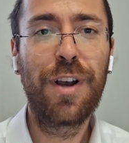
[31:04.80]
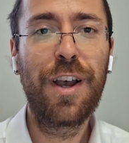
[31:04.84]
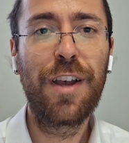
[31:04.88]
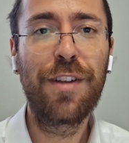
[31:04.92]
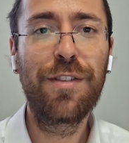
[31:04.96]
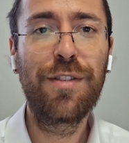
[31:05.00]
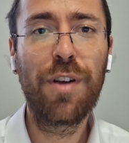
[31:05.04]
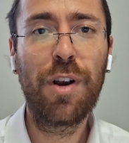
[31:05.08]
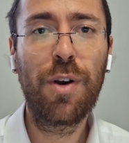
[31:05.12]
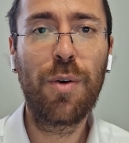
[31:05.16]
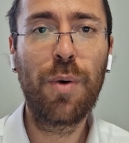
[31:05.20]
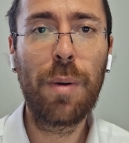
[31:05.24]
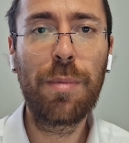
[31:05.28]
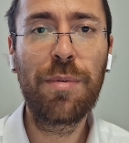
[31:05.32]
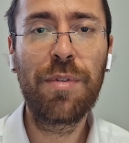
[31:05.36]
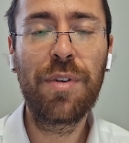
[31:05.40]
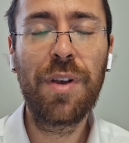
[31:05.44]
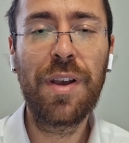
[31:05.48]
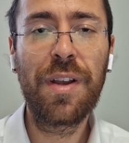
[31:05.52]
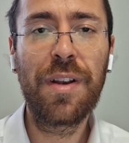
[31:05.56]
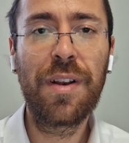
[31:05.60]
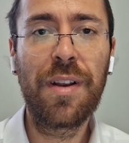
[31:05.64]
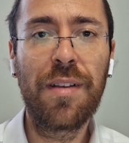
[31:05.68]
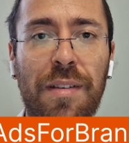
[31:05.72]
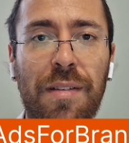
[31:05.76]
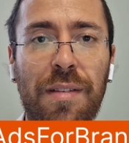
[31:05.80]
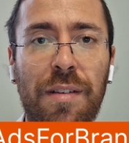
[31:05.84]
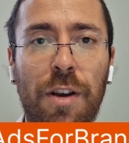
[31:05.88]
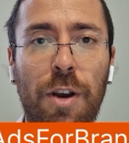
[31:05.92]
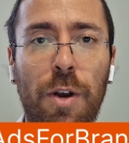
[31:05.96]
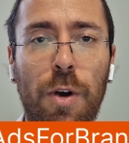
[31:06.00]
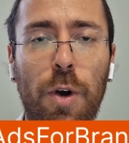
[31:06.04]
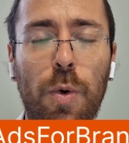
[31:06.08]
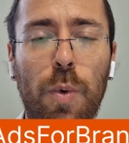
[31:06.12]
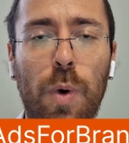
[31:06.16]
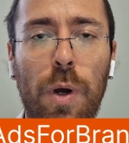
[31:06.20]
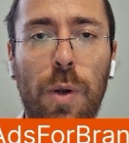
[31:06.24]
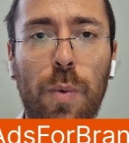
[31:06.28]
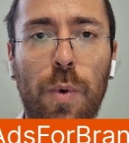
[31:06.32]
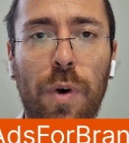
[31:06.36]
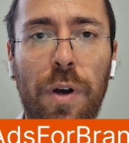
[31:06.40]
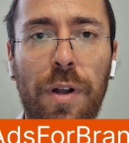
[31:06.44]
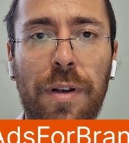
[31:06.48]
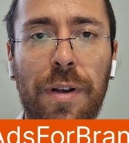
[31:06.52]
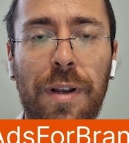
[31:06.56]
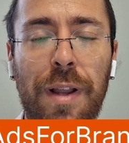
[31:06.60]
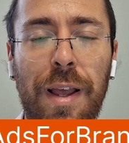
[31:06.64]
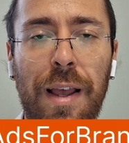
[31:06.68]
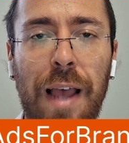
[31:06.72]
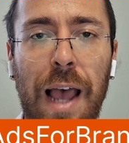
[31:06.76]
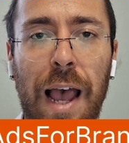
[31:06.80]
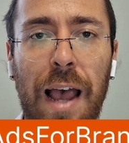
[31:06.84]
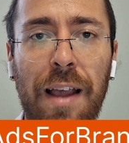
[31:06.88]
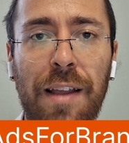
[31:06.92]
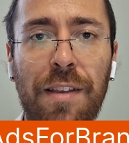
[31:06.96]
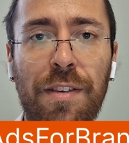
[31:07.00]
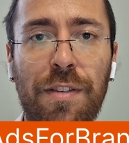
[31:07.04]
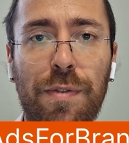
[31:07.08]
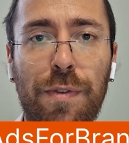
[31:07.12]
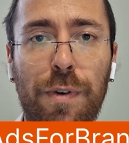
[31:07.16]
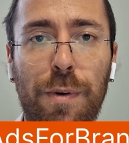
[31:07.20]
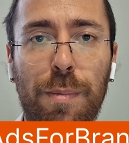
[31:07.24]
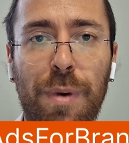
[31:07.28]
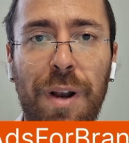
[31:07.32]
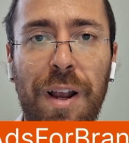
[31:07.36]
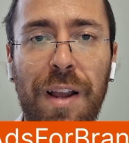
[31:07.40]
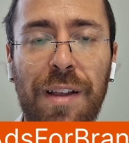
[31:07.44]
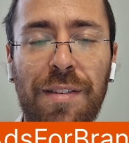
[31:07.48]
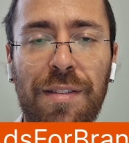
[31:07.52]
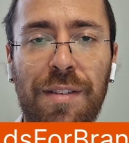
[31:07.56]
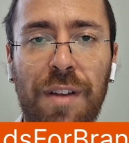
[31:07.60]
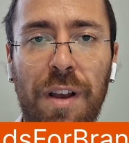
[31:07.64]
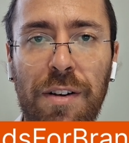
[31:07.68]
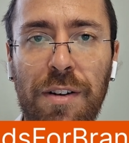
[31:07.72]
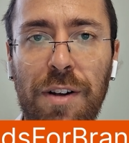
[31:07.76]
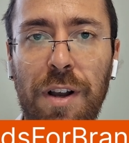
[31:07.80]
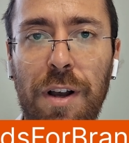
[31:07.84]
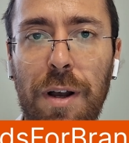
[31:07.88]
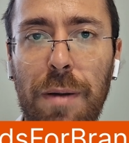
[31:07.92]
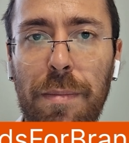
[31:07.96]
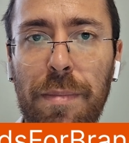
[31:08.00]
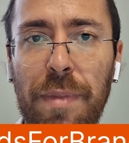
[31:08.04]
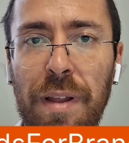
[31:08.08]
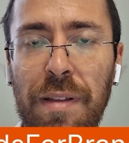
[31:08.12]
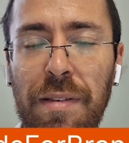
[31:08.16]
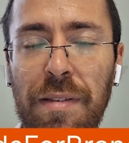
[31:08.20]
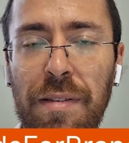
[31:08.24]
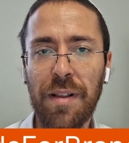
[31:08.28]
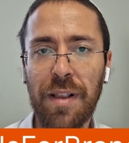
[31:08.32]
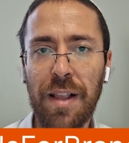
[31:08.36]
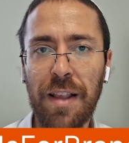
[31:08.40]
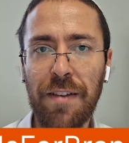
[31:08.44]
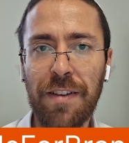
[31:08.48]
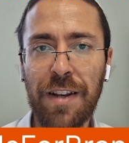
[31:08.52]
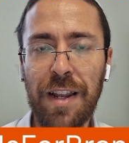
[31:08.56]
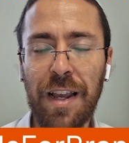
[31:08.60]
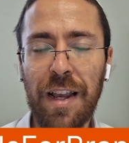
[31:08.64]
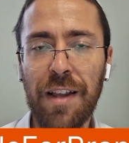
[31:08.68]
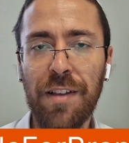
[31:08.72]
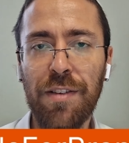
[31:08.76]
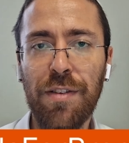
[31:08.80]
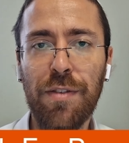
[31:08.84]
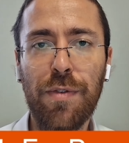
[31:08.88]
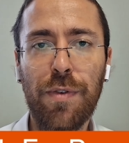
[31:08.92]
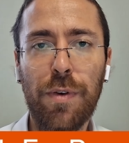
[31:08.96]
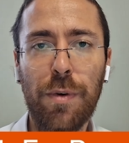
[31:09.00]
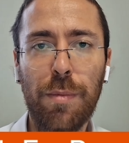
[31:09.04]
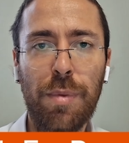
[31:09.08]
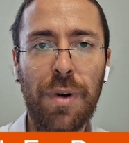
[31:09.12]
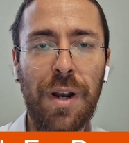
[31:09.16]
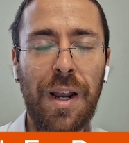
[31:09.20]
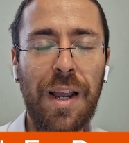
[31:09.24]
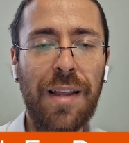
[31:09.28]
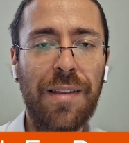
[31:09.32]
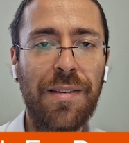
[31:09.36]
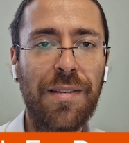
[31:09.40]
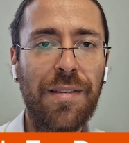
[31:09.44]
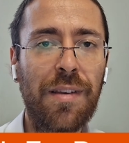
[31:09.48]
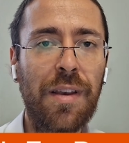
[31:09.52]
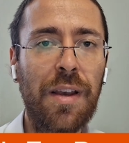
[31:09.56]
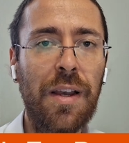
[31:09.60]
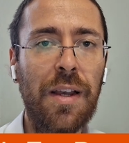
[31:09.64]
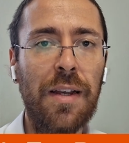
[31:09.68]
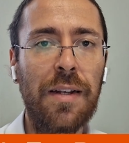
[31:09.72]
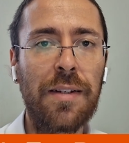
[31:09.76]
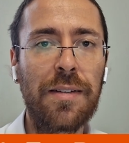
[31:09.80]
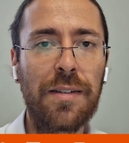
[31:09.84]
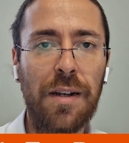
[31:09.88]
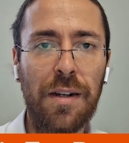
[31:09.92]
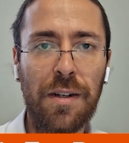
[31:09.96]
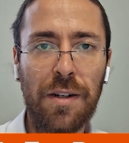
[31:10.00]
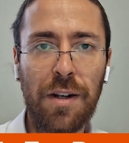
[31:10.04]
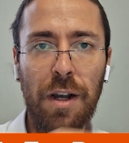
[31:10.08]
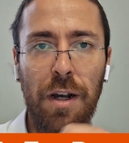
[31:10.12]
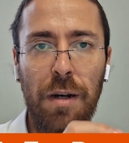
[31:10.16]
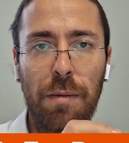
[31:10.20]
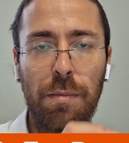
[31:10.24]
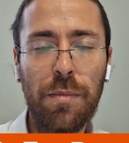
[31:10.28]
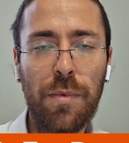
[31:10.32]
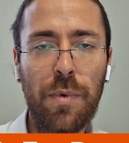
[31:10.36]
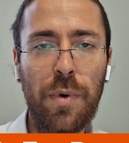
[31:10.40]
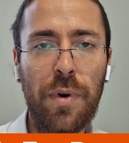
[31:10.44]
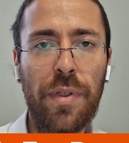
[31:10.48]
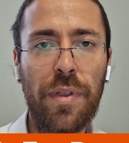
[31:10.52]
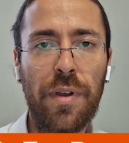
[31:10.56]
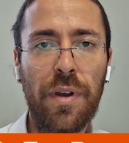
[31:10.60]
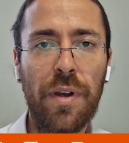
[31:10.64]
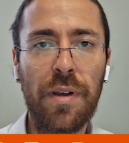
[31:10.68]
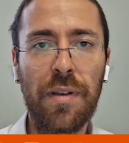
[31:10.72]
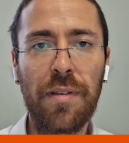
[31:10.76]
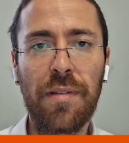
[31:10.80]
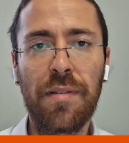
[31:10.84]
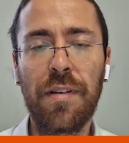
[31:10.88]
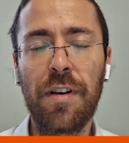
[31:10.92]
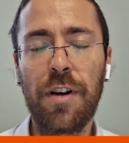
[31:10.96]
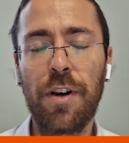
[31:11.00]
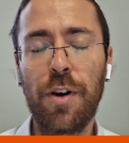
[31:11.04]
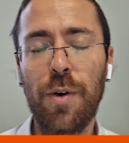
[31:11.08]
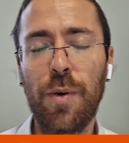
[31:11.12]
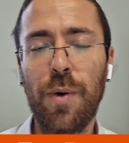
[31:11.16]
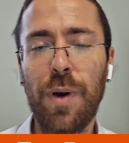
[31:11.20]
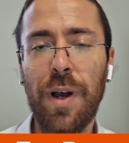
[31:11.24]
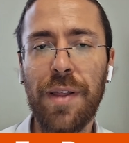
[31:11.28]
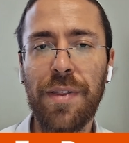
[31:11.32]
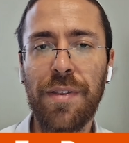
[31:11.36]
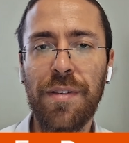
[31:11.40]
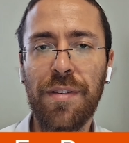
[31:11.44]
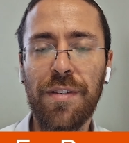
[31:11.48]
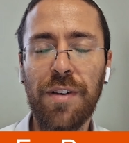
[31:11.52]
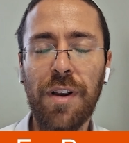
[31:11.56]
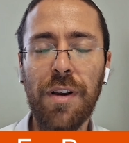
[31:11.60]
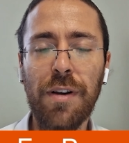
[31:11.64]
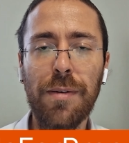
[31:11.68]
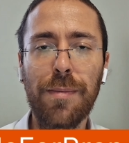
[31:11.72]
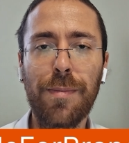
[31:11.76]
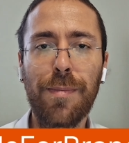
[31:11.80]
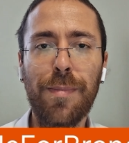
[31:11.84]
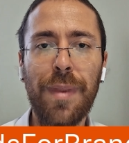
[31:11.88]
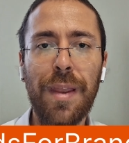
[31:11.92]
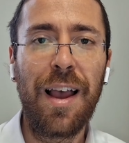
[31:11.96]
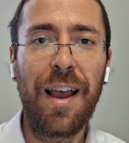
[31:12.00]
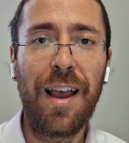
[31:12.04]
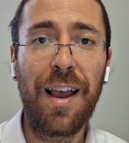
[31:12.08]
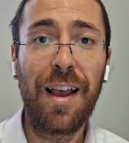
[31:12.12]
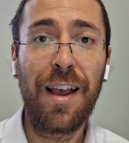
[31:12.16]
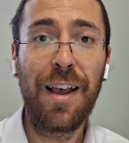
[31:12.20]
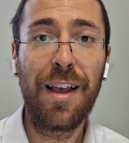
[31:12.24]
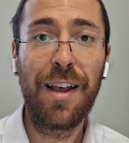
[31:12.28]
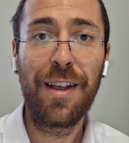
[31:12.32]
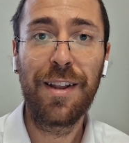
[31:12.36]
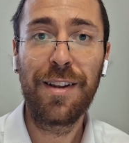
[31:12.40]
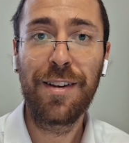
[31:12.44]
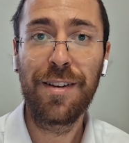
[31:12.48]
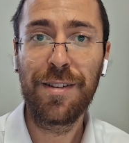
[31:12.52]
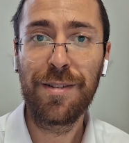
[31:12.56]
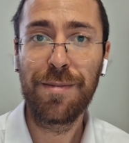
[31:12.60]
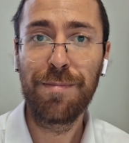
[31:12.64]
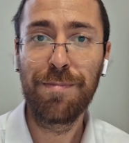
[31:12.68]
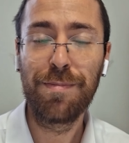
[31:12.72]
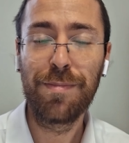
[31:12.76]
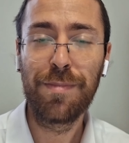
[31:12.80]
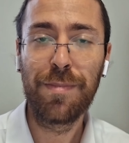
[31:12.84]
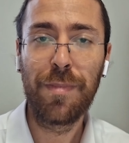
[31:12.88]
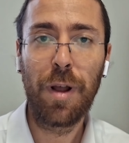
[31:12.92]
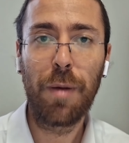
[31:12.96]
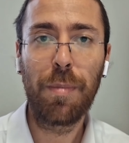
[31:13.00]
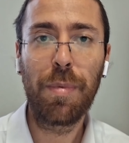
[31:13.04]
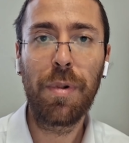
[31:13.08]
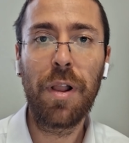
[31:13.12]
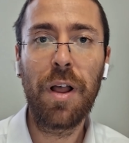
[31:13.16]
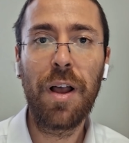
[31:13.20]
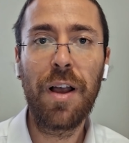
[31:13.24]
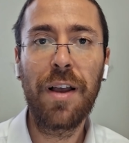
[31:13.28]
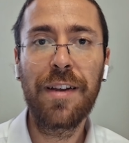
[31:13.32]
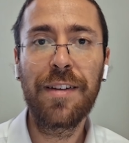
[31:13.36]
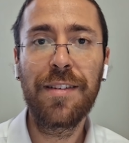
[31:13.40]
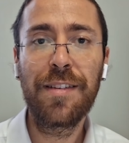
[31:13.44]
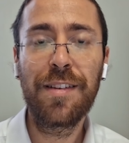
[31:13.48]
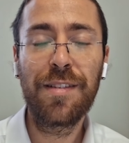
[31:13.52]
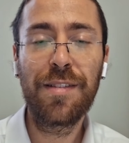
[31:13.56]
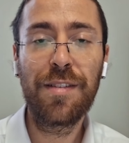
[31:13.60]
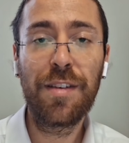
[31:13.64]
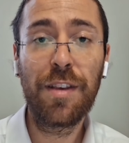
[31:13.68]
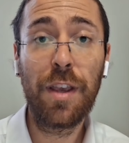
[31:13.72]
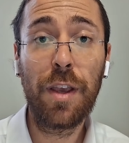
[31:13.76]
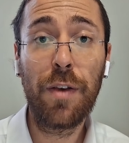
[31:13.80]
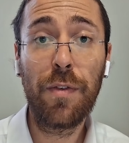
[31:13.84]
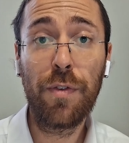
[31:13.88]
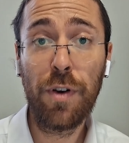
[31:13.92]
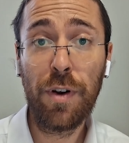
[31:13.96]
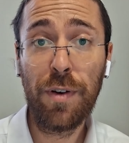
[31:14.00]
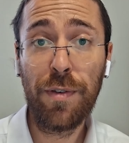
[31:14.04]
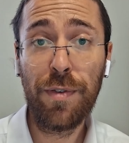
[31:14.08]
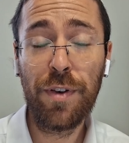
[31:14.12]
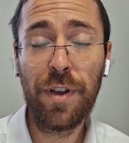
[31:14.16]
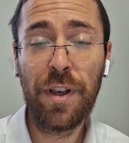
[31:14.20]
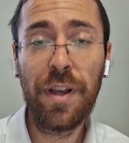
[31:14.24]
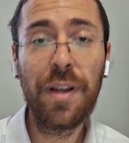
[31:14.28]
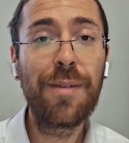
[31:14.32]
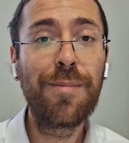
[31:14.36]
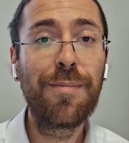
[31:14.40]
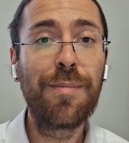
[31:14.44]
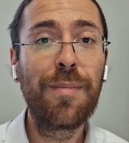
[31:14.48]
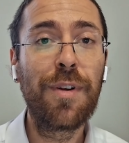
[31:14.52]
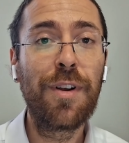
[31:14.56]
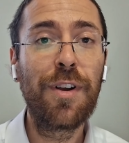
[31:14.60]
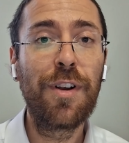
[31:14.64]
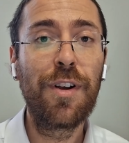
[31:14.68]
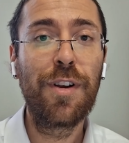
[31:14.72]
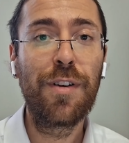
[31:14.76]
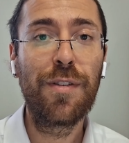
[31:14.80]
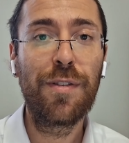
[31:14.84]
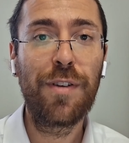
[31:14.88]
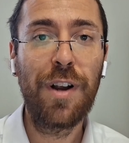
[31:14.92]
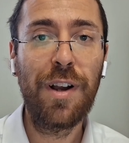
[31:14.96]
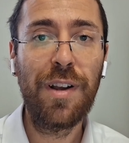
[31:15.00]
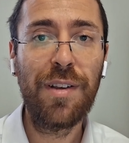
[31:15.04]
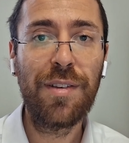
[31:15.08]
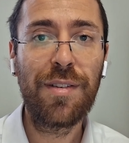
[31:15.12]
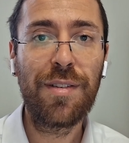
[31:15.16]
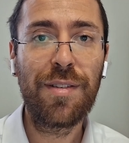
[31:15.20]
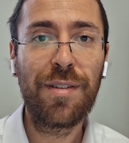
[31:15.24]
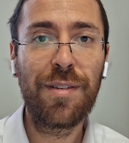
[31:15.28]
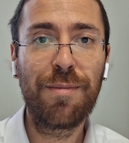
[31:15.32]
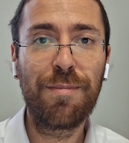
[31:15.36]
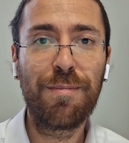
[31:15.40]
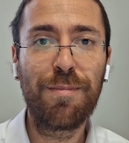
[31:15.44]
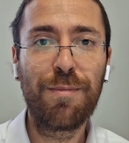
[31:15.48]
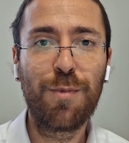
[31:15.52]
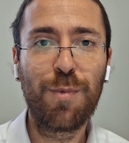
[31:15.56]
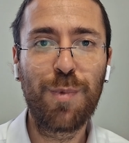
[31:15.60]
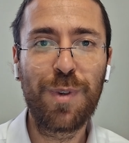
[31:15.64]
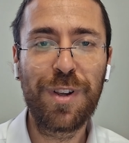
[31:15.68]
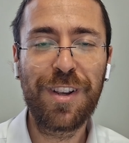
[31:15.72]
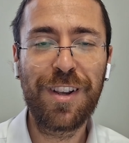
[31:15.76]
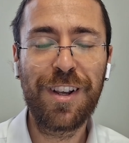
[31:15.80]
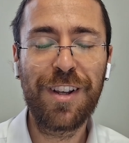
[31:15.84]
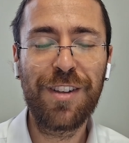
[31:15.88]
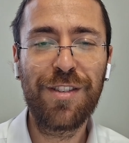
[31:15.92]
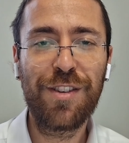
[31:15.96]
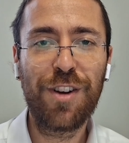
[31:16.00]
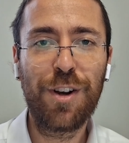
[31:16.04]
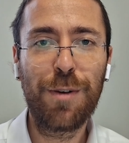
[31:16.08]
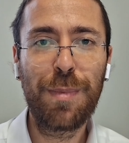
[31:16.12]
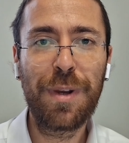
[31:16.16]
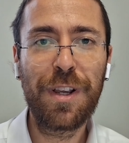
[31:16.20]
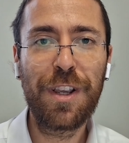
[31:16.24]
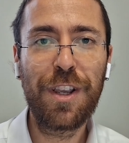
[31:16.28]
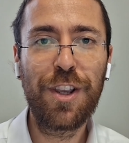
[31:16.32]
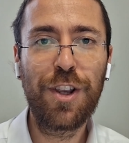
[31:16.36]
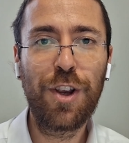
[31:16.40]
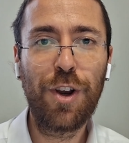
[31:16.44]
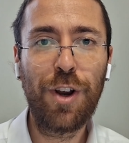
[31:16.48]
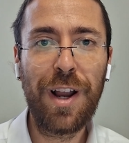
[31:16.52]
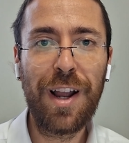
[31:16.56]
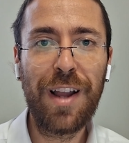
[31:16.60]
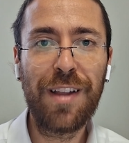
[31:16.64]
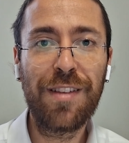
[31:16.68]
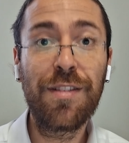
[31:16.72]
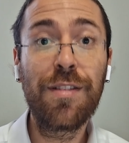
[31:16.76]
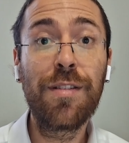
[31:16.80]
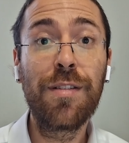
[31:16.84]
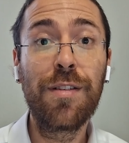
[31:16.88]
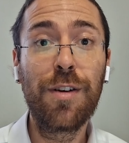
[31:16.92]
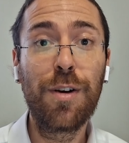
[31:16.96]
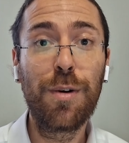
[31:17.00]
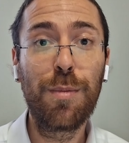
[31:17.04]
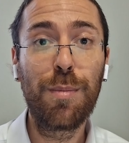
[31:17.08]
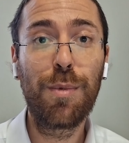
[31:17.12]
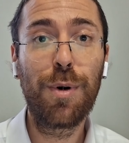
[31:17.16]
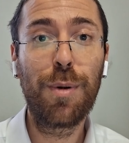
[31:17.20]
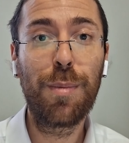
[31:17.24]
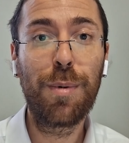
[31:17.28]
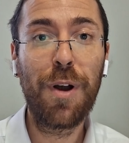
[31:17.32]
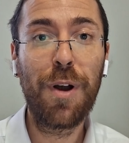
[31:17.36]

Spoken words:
head to our website, 011adsforbrands.com. That's 11adsforbrands.com with a 0 at the start, and apply to see if you're a fit for us, and we can get started making your ads more